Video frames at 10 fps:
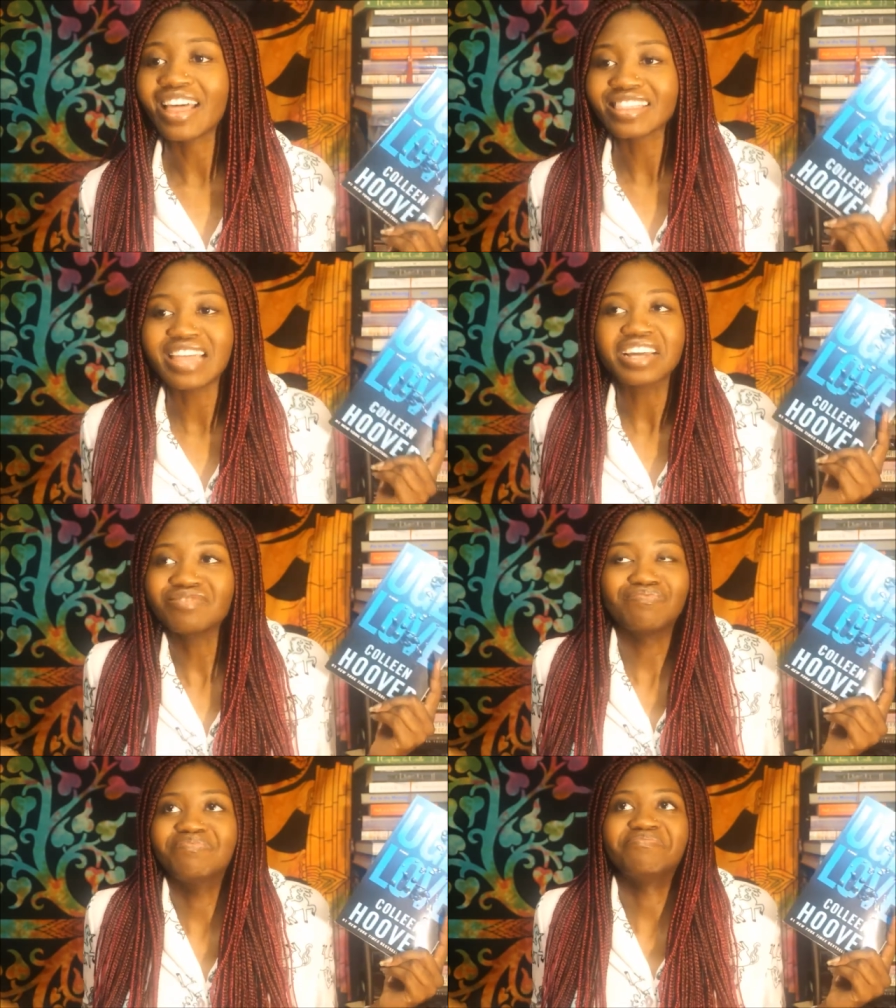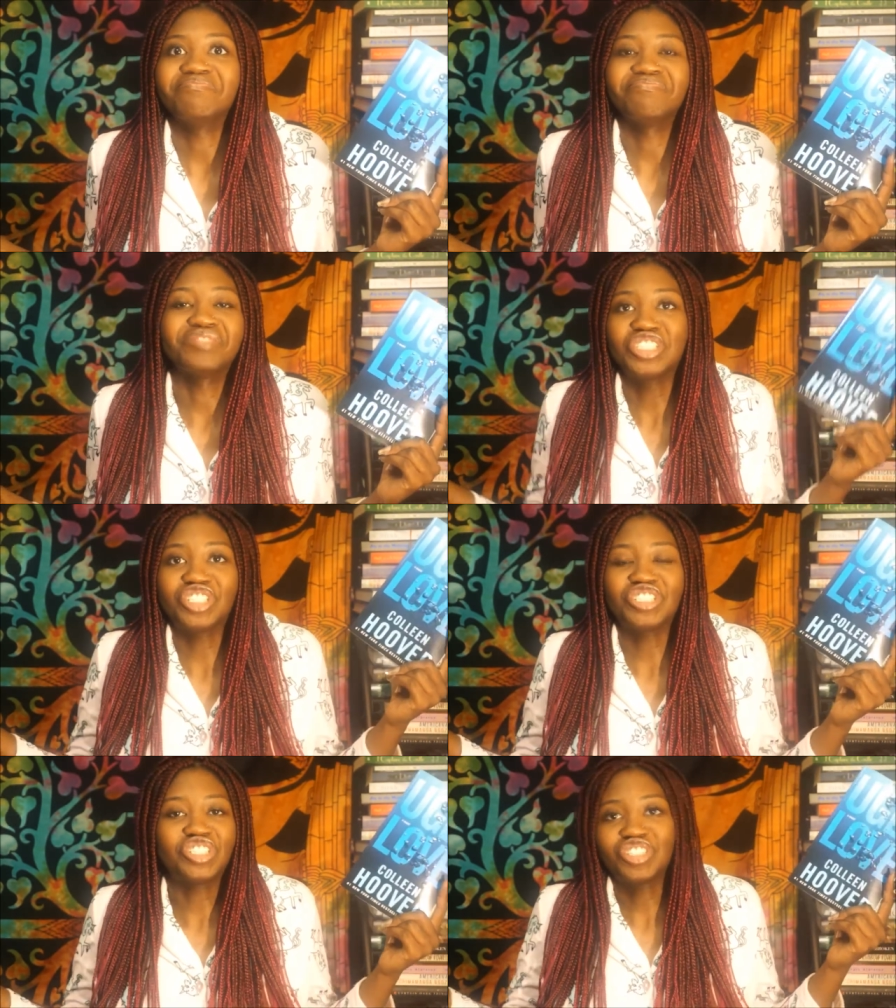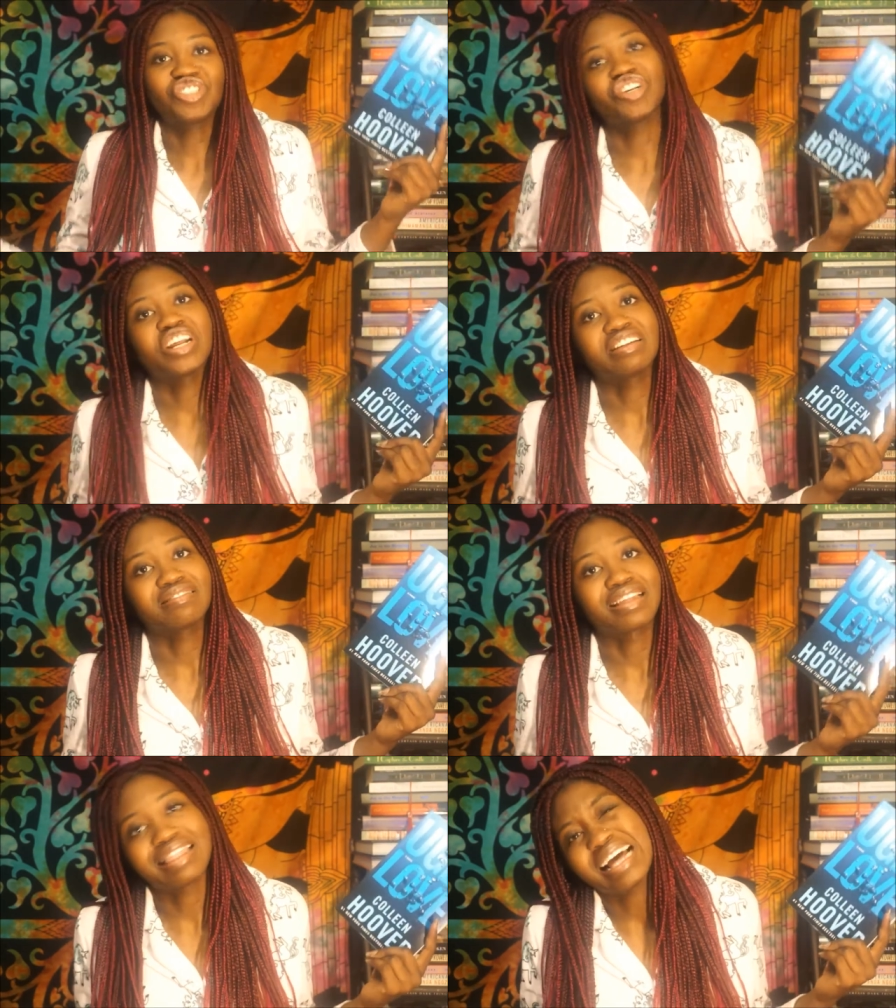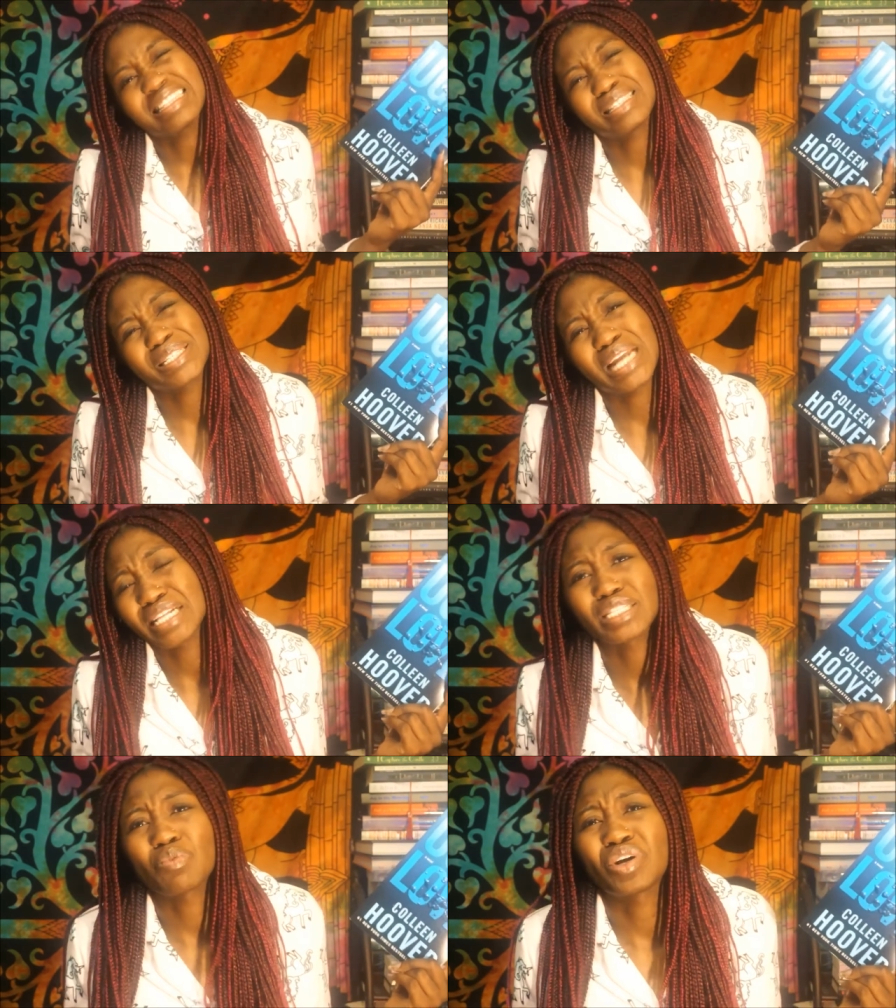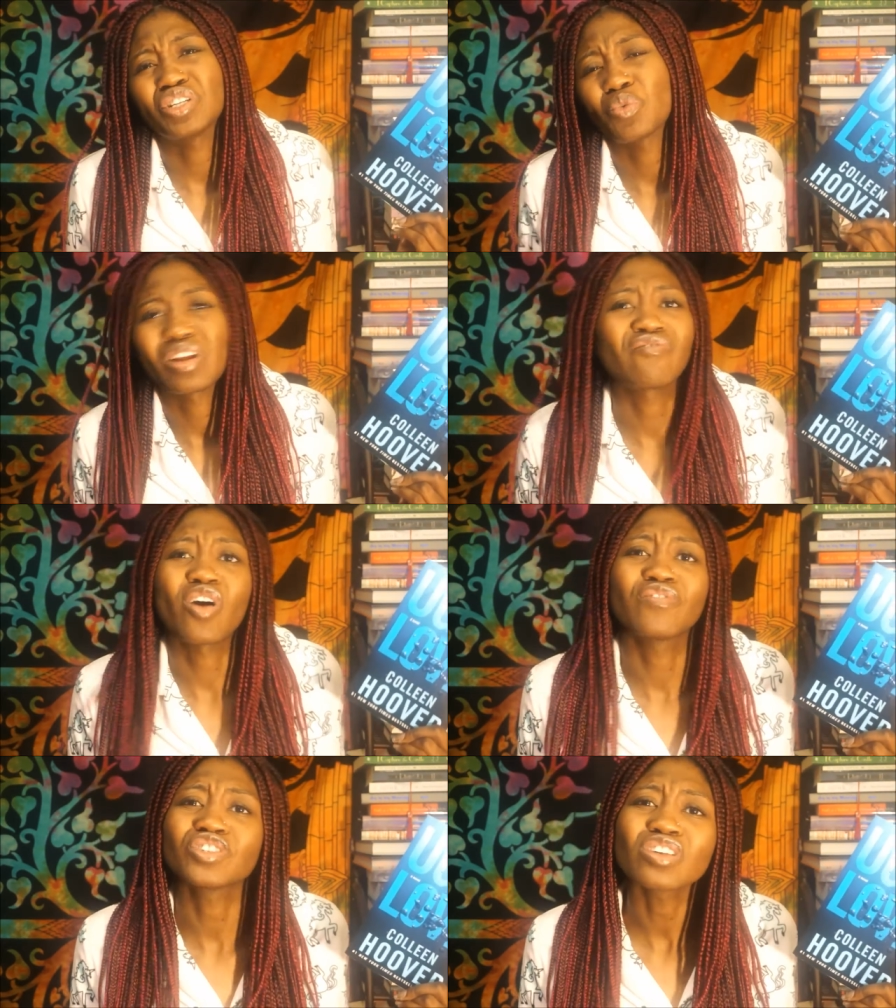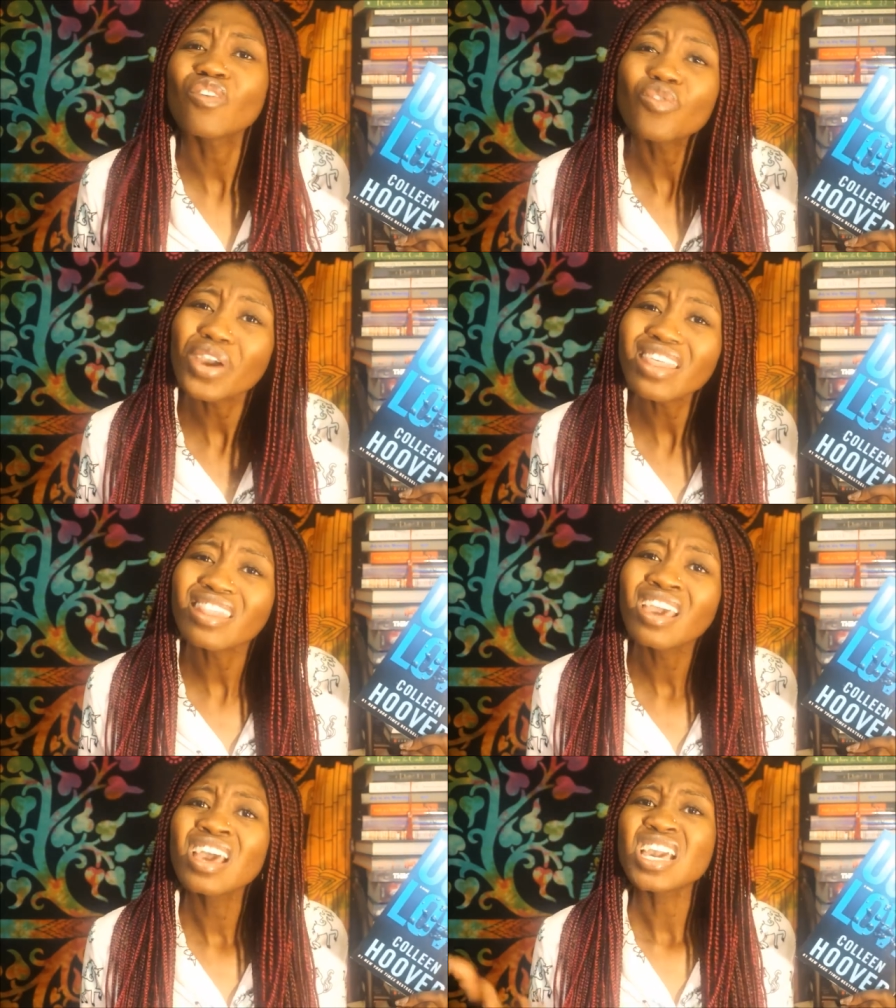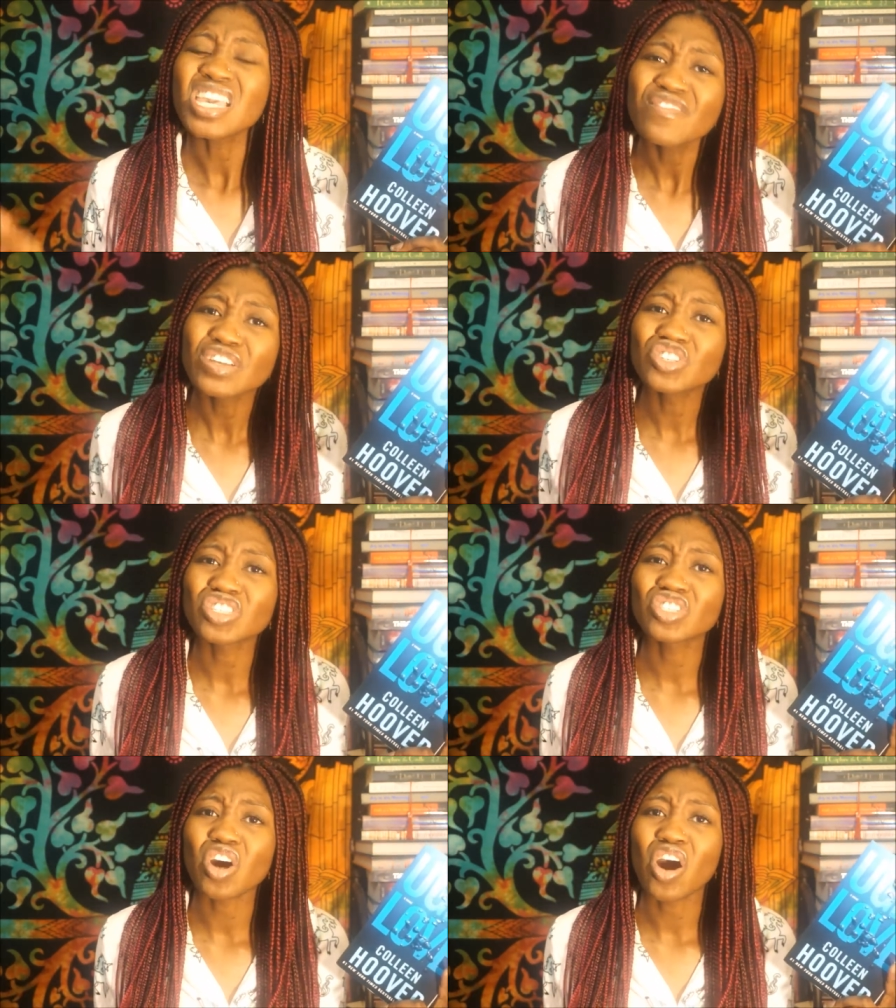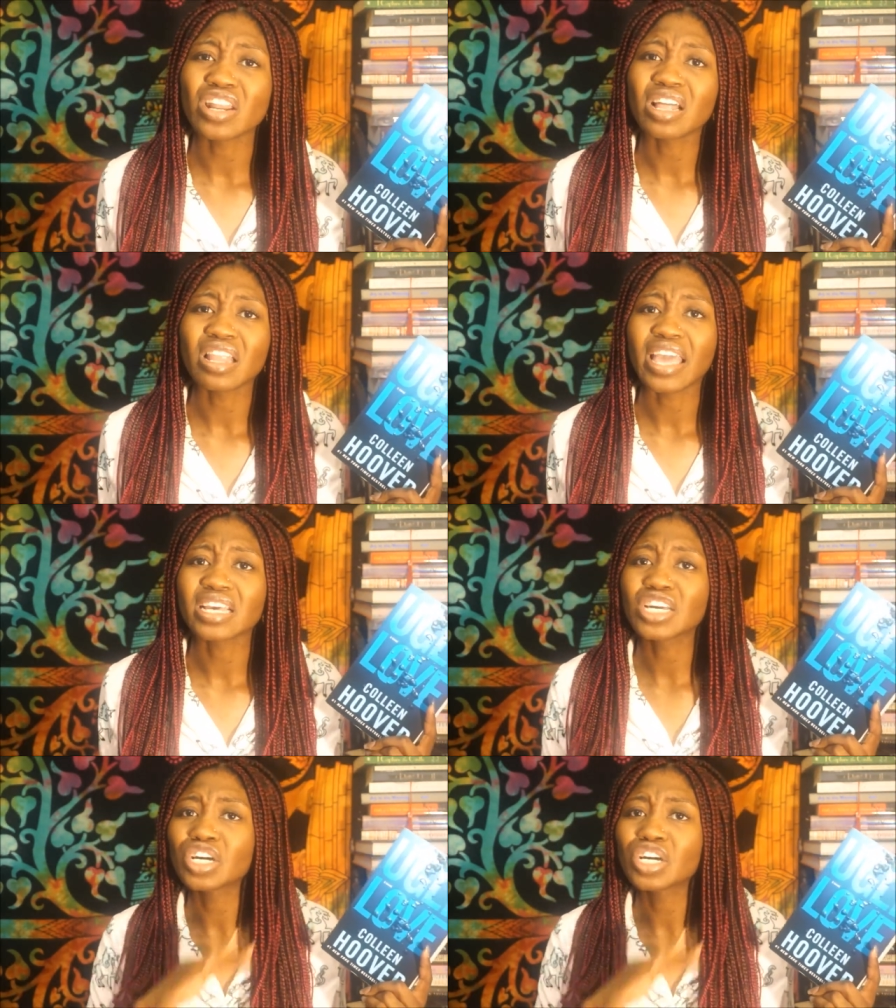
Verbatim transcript: like that you, you just shouldn't like that's not someone you want to involve yourself with even just on a like